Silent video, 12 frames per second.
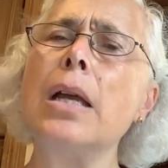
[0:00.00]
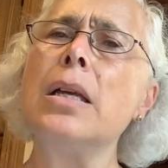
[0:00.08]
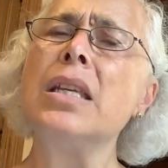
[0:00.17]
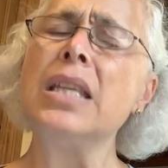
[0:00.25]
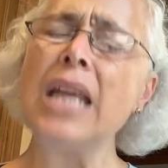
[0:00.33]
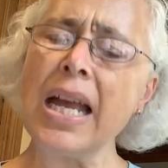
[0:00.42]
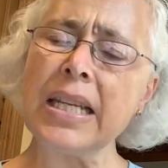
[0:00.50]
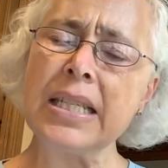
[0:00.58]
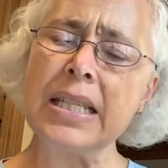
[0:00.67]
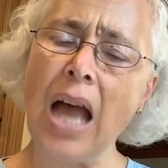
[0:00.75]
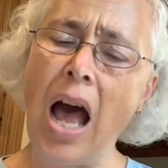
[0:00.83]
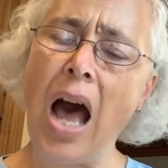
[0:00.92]
Yes,
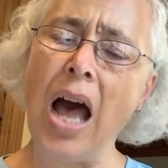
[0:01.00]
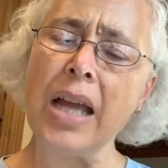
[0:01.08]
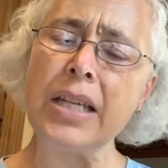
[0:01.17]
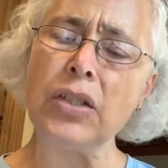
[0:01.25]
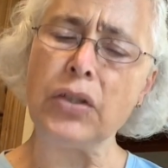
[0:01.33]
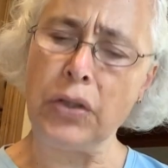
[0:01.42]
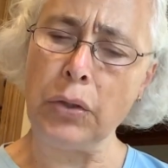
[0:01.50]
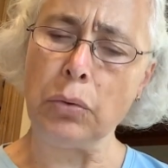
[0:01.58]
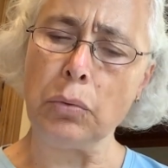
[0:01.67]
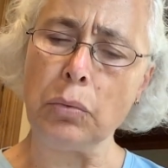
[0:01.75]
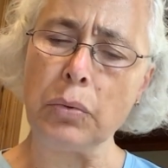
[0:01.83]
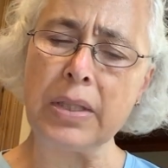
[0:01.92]
I do,
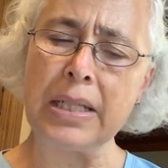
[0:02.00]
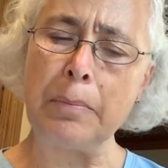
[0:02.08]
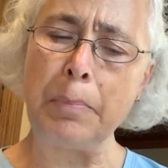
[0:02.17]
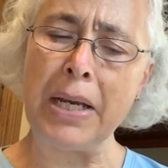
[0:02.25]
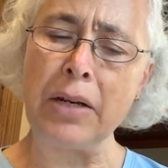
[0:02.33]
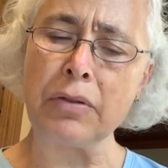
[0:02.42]
said Peter